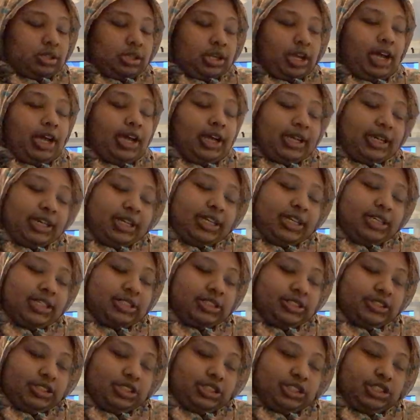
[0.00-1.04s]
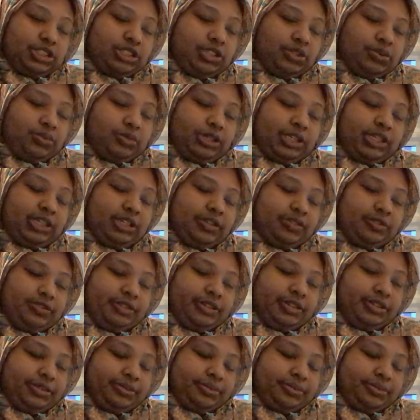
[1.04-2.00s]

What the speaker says: it's to do with